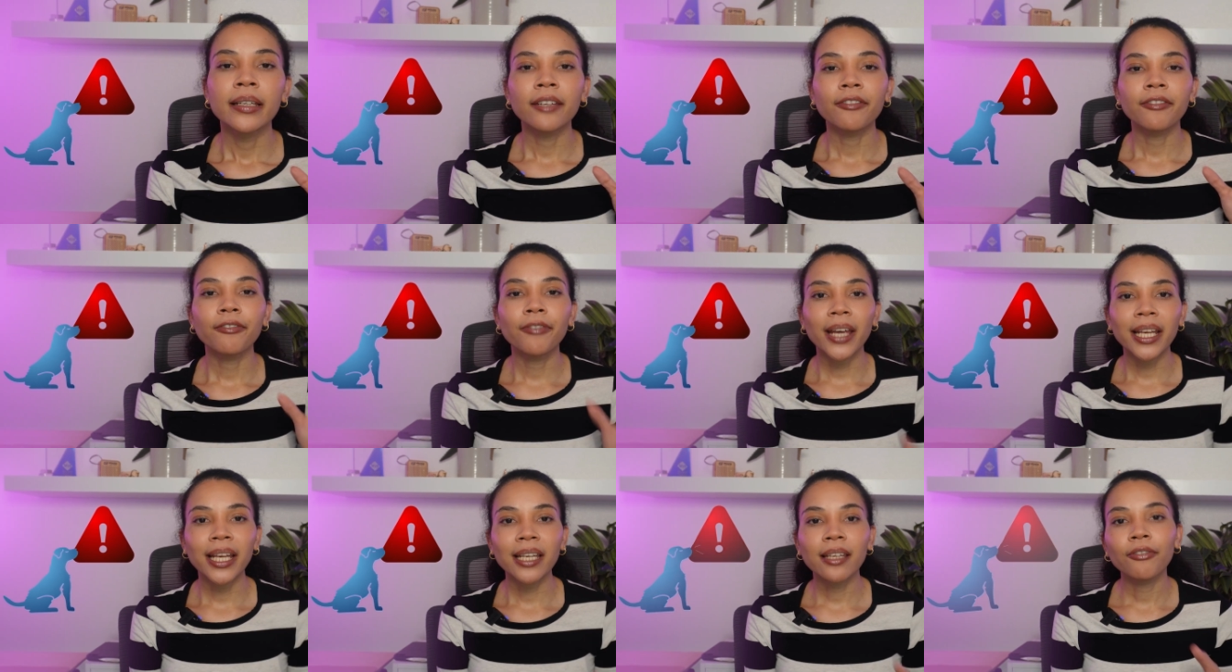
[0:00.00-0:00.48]

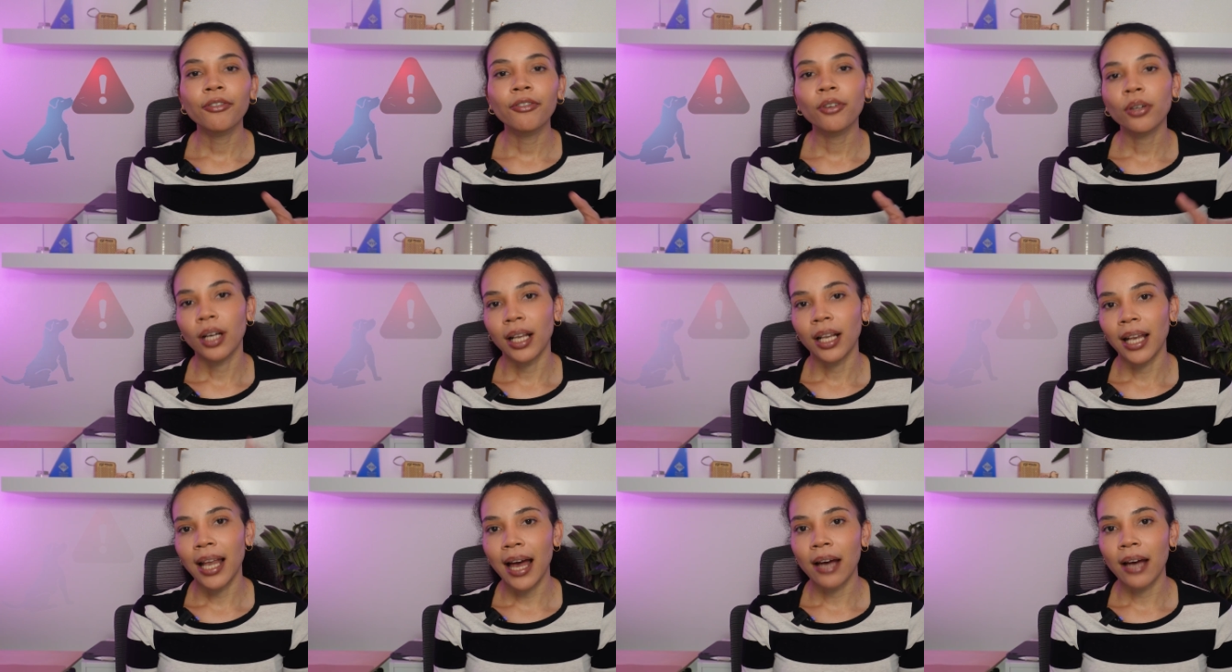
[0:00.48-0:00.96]
Defender for
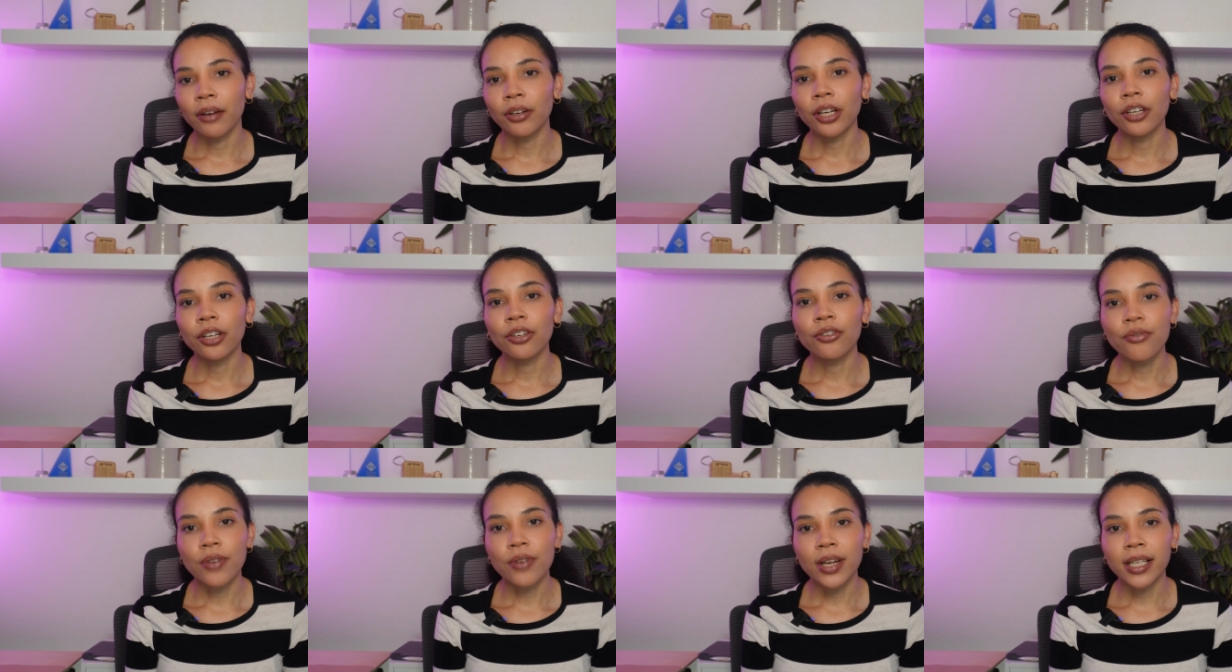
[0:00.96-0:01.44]
Cloud
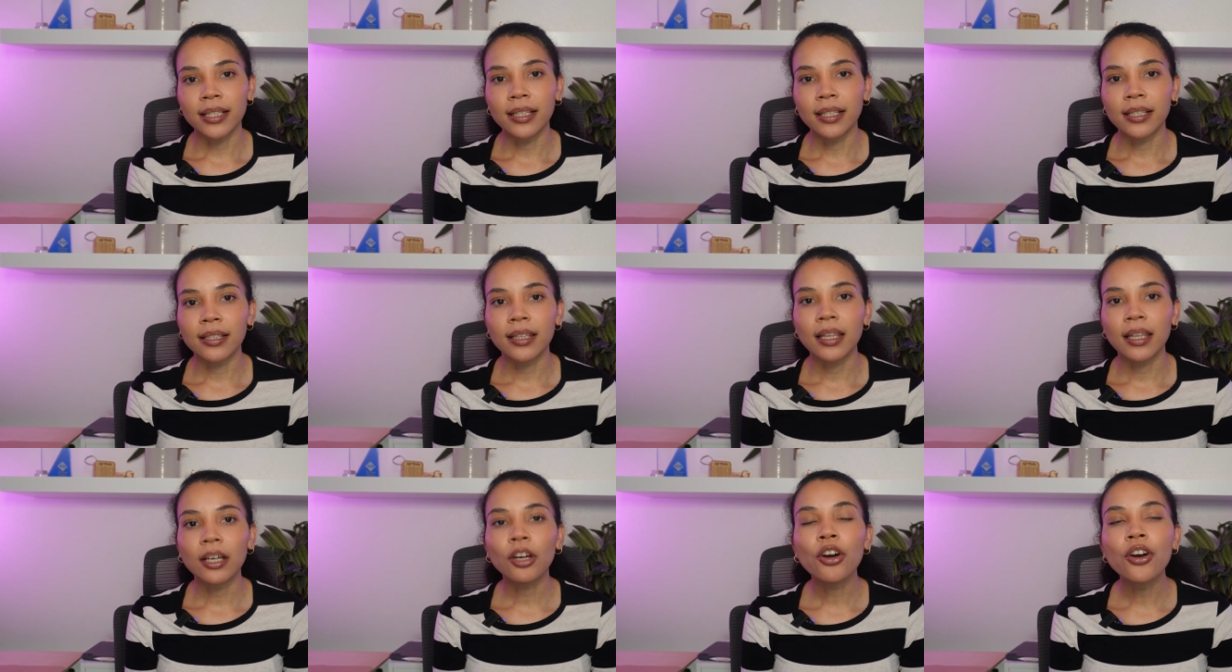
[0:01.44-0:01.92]

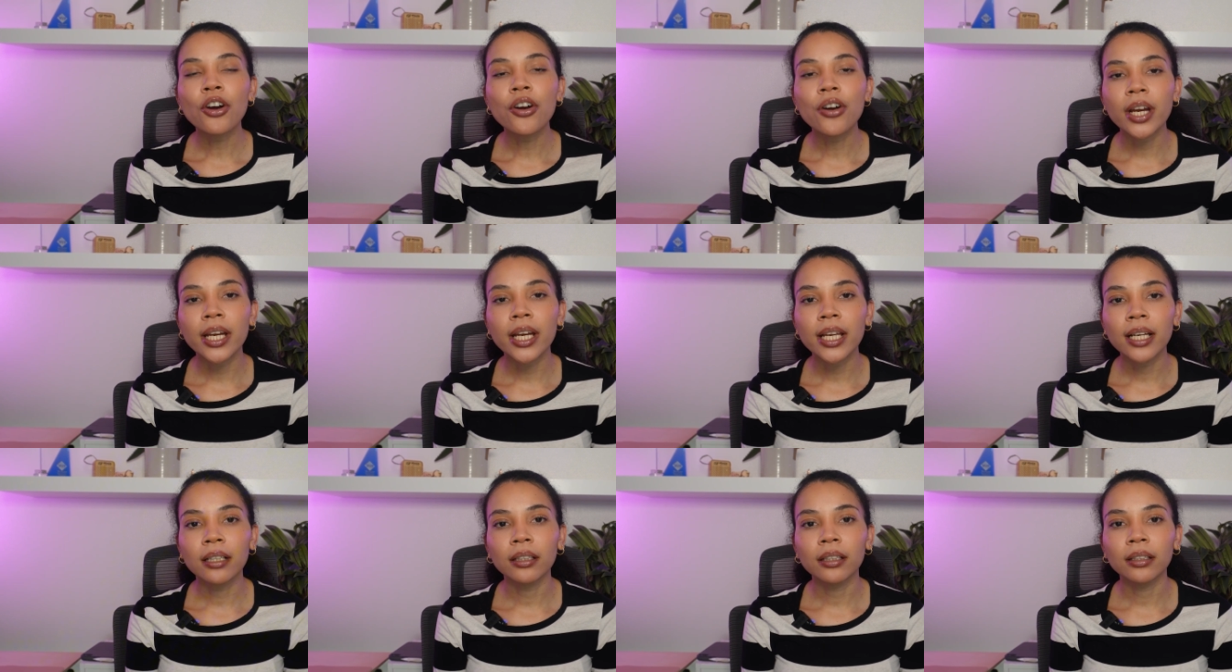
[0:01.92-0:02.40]
addresses the
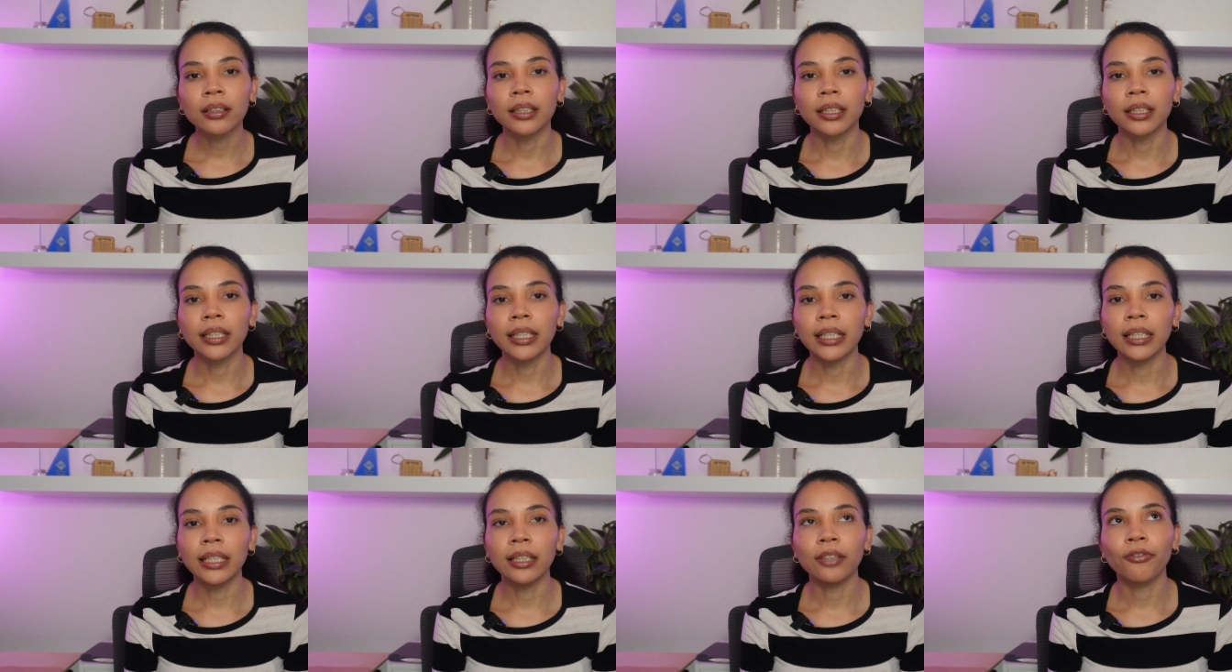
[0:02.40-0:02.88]
critical
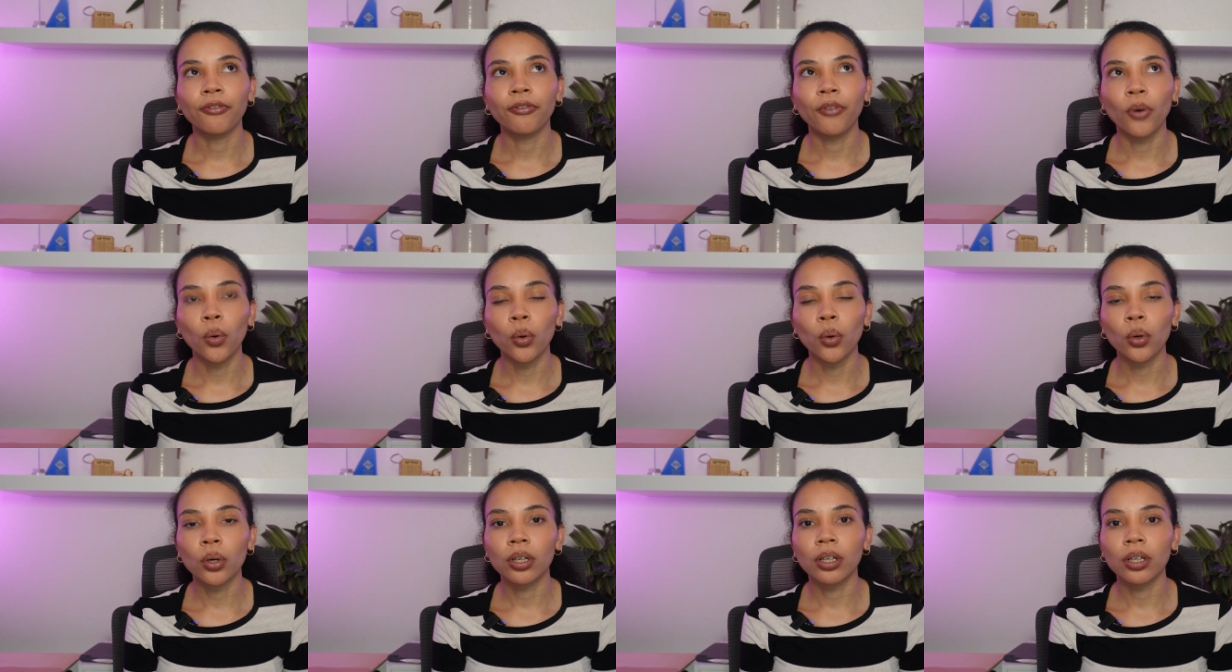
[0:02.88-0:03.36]
need
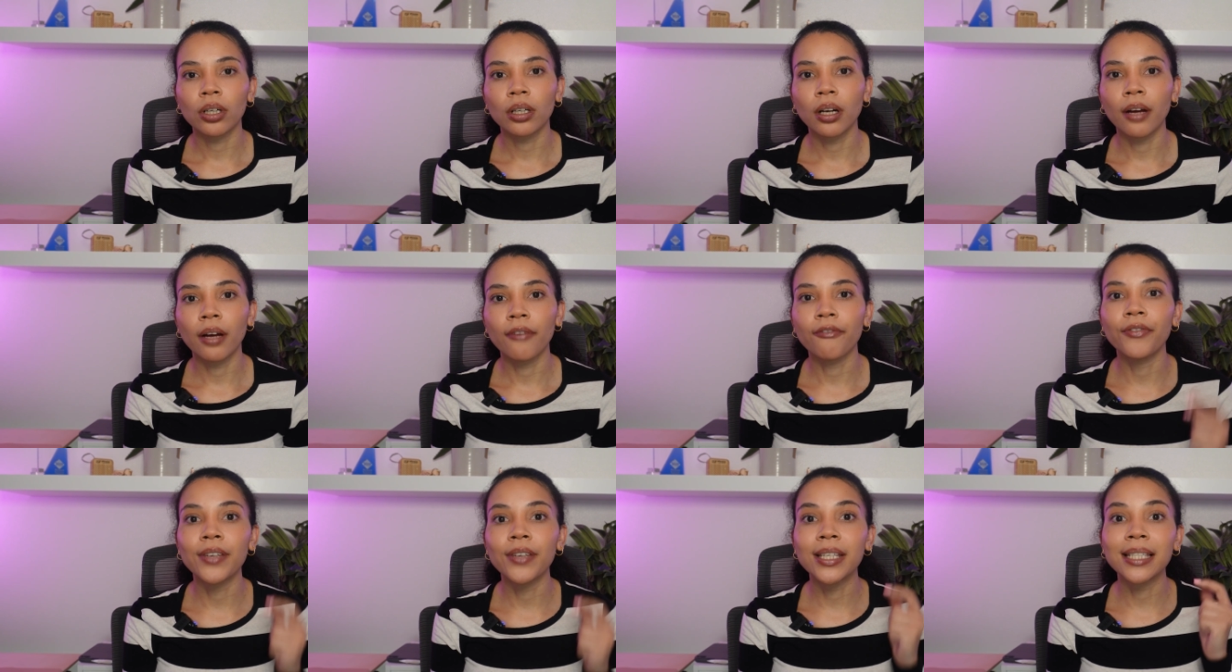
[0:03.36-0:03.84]
for
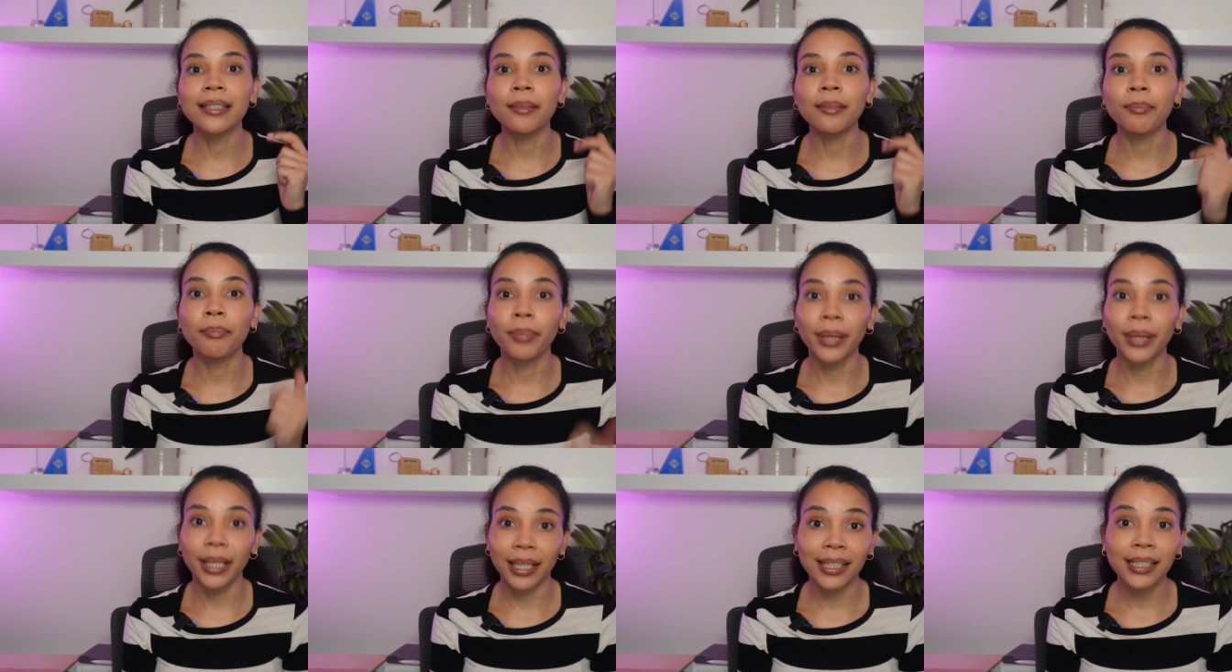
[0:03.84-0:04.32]

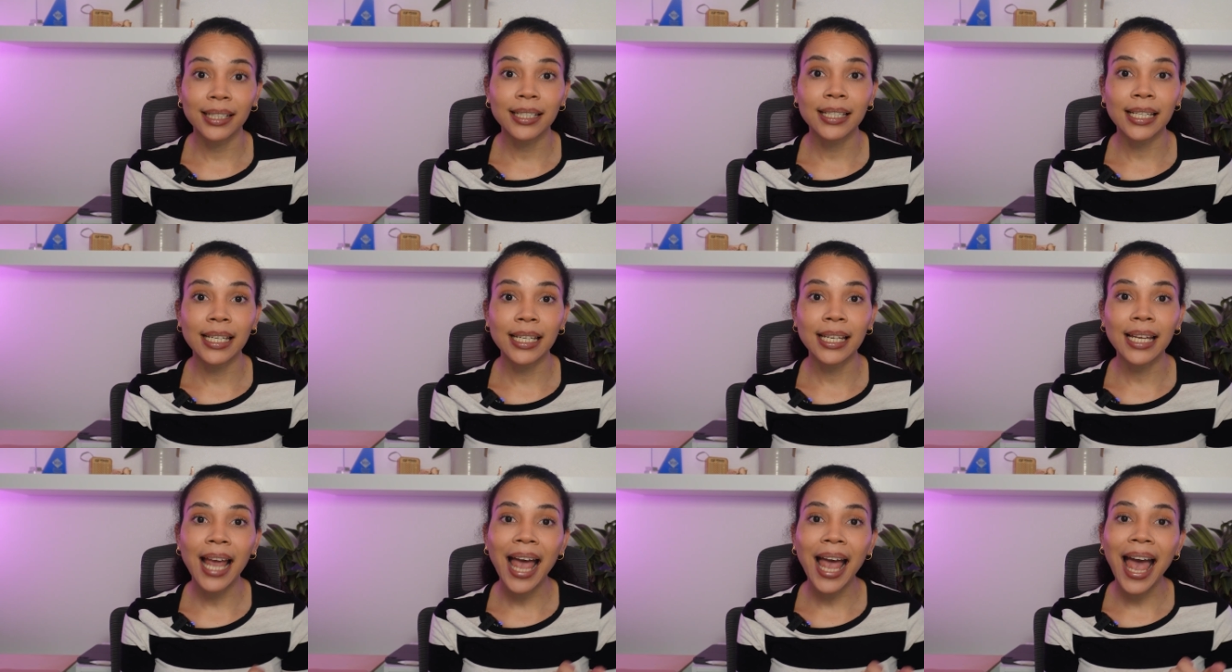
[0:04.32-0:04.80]

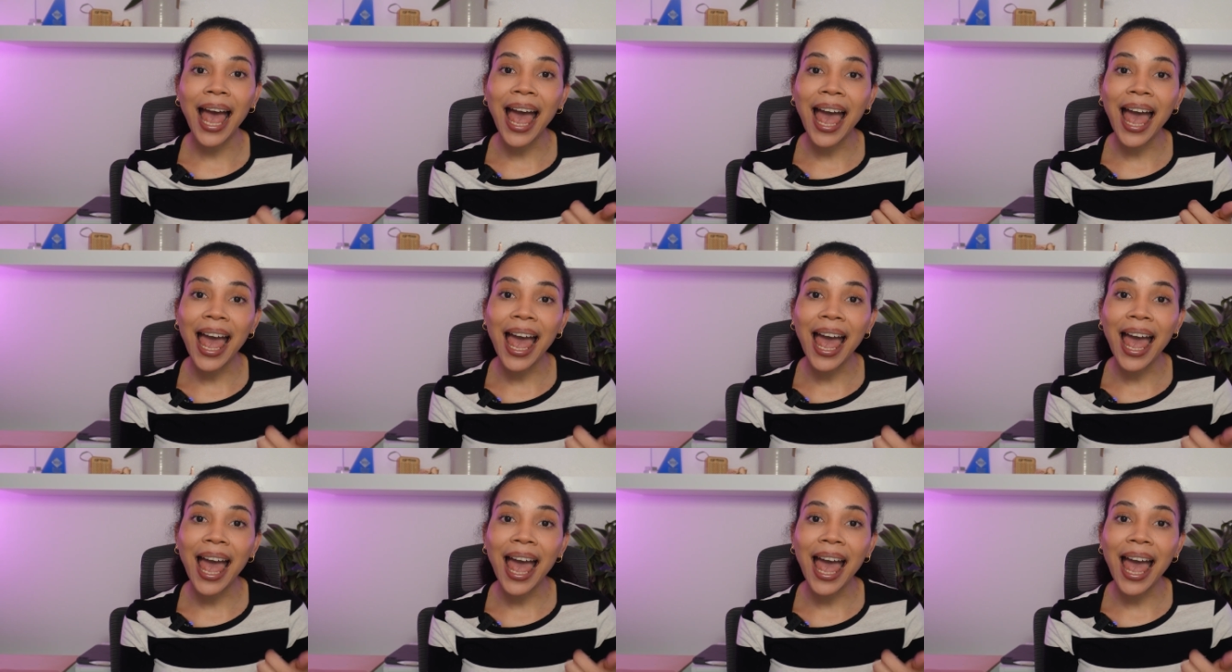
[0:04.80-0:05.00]
visibility